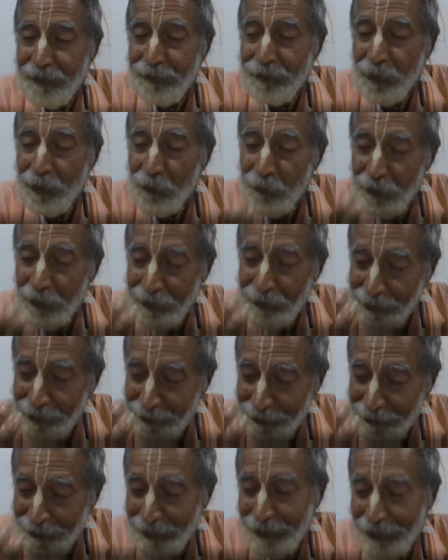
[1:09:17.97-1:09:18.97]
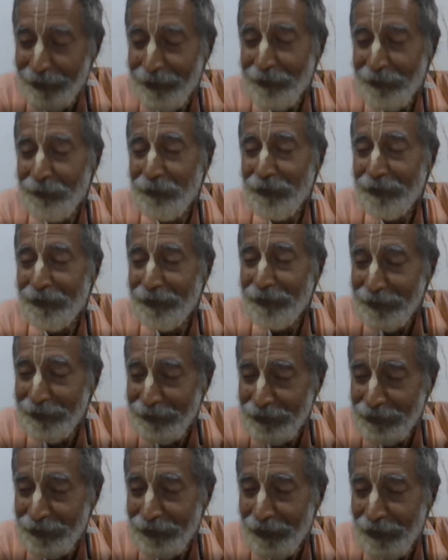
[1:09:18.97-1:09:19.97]
someone is crying for
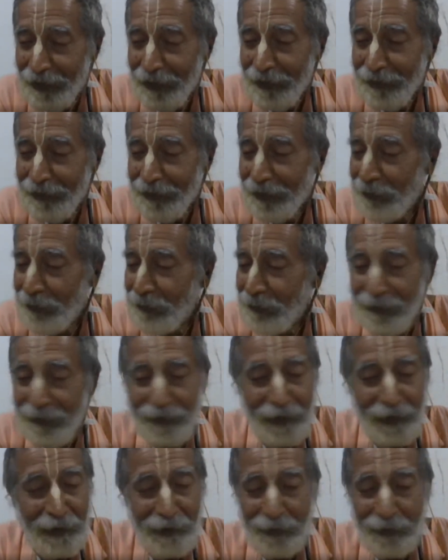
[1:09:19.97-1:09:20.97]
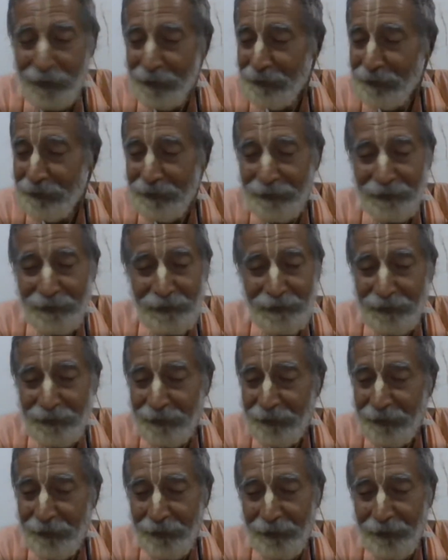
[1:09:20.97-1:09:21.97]
Krishna, I tell you.
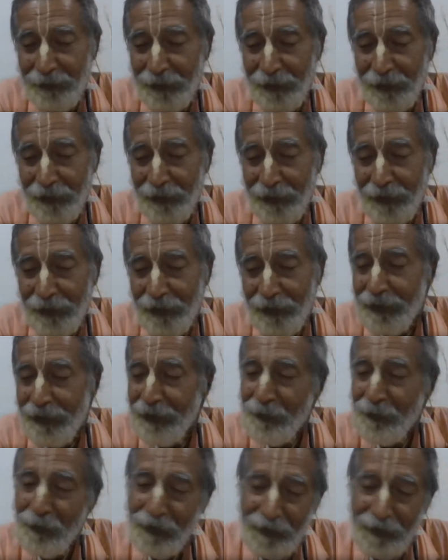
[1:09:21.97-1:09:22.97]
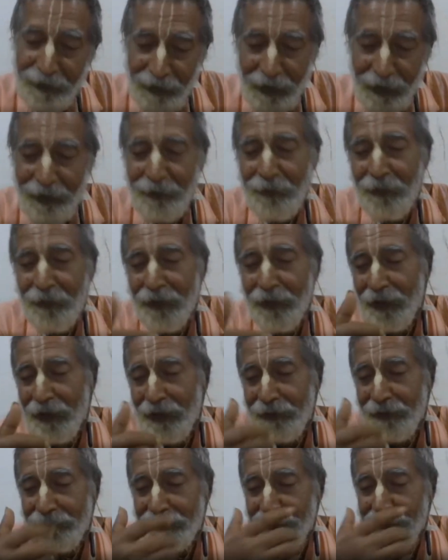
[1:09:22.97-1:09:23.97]
He will cry for
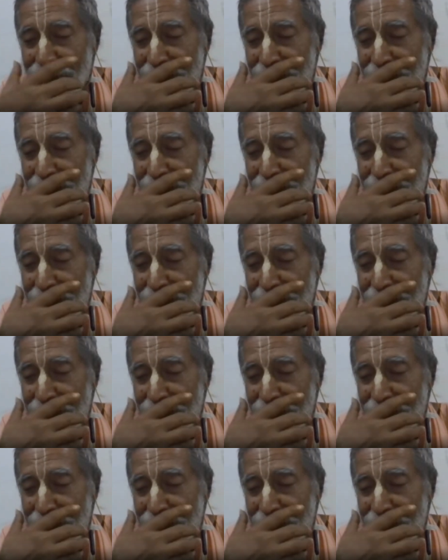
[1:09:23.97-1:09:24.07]
us.